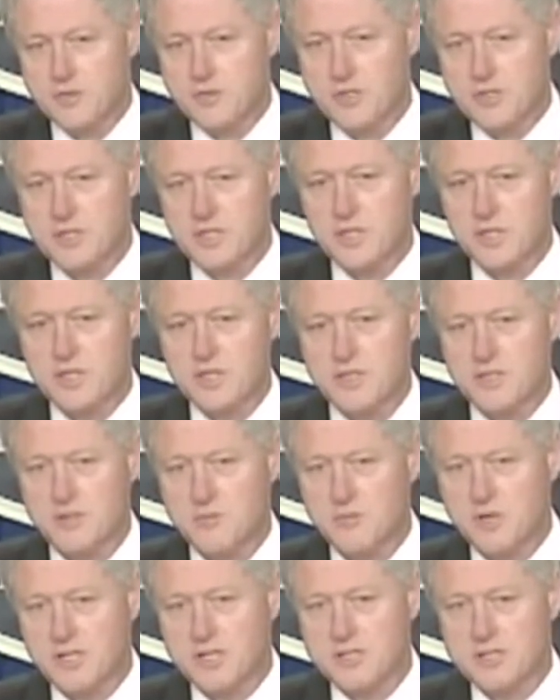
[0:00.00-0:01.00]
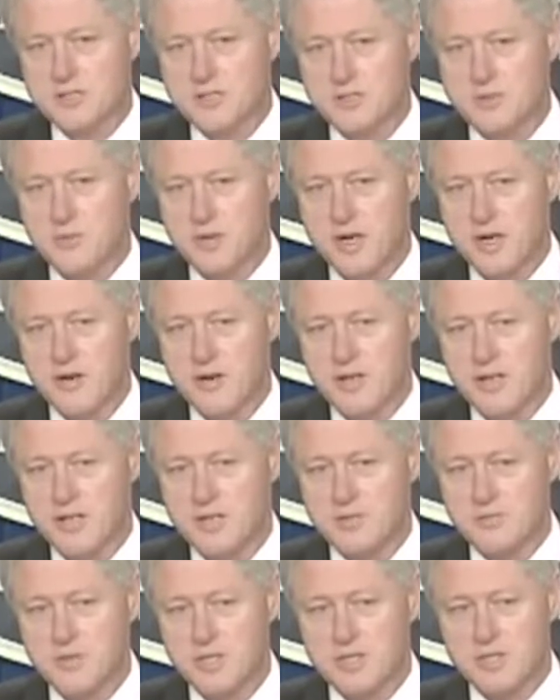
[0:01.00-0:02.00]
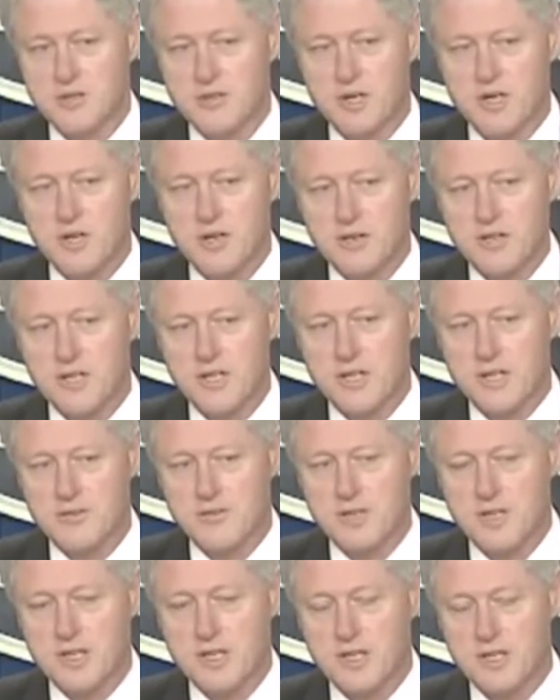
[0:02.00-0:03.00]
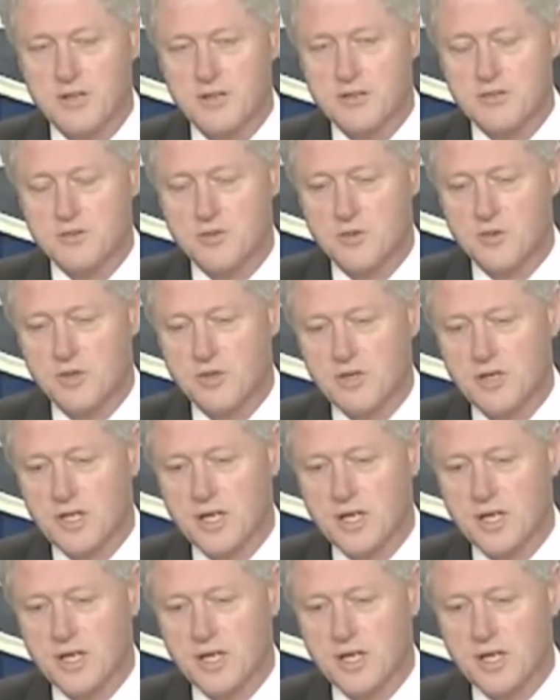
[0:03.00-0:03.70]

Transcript: which in its dimensions apparently is much greater than even the others were,